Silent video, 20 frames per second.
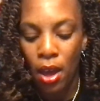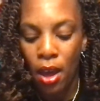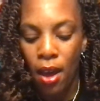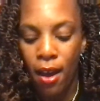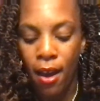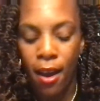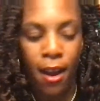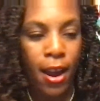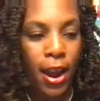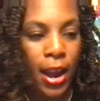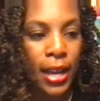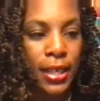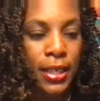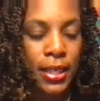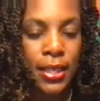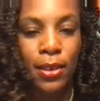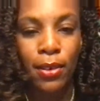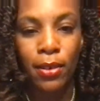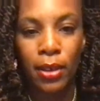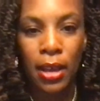All right,
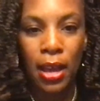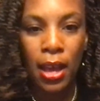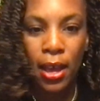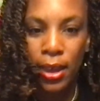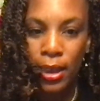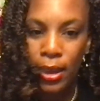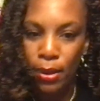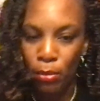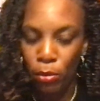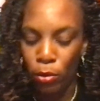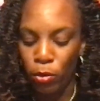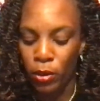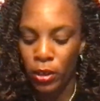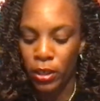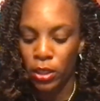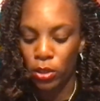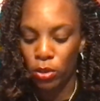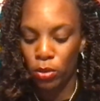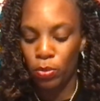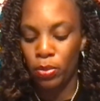so I am going
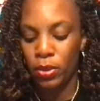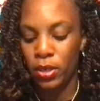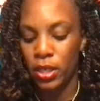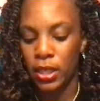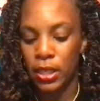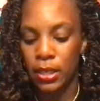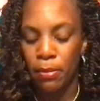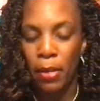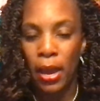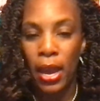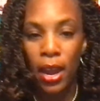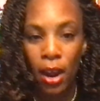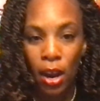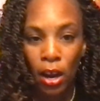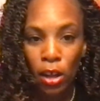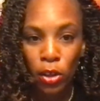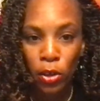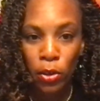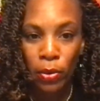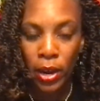to put some hair
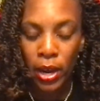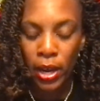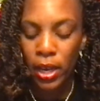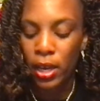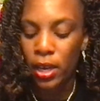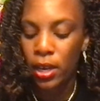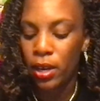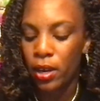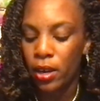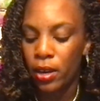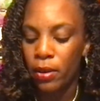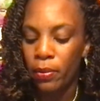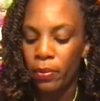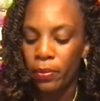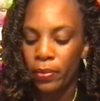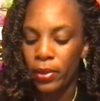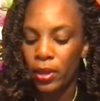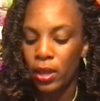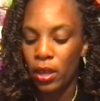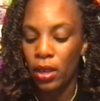glue right here.
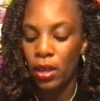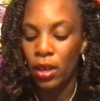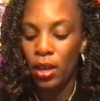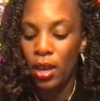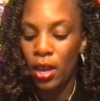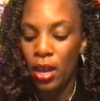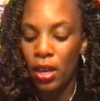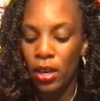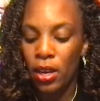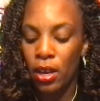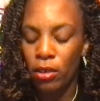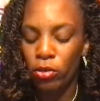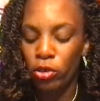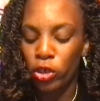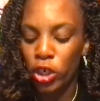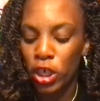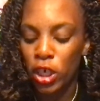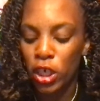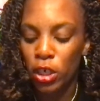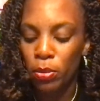Don't
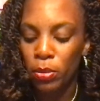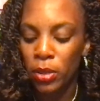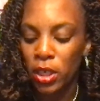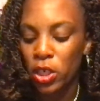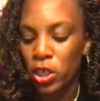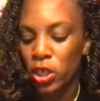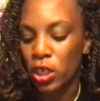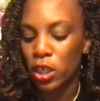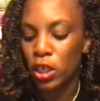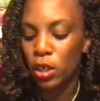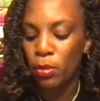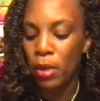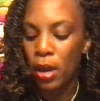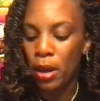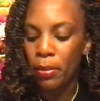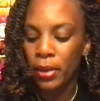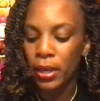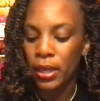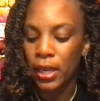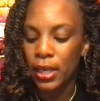judge me, judge your mama.
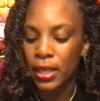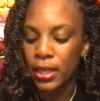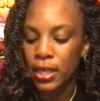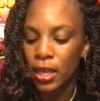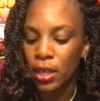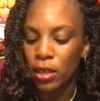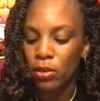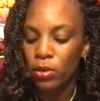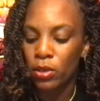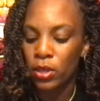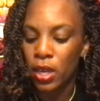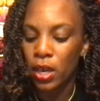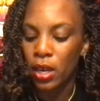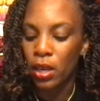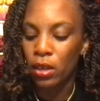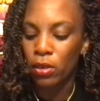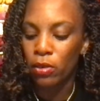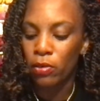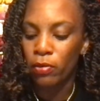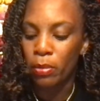Yes, I use hair
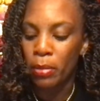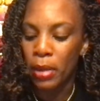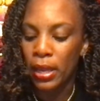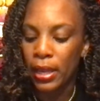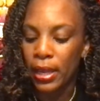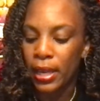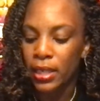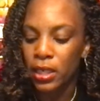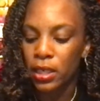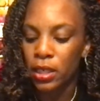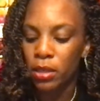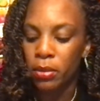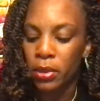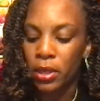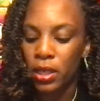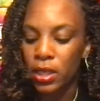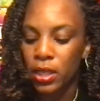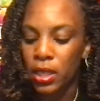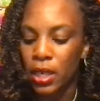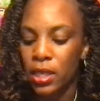glue for my lashes
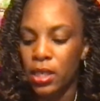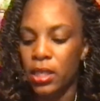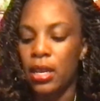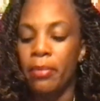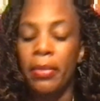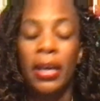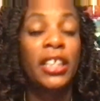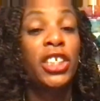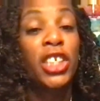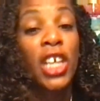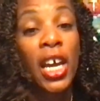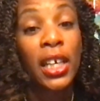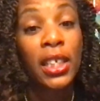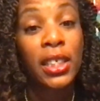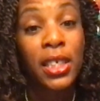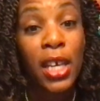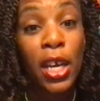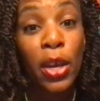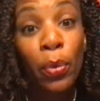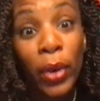because last time I checked,
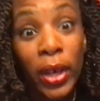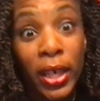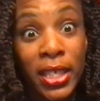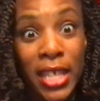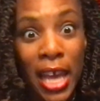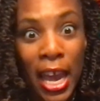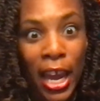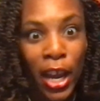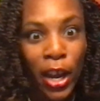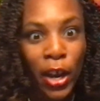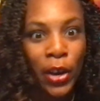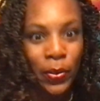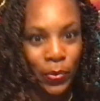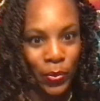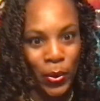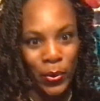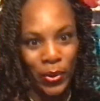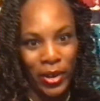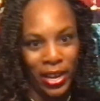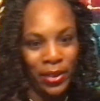it was hair,
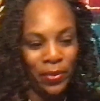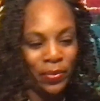okay?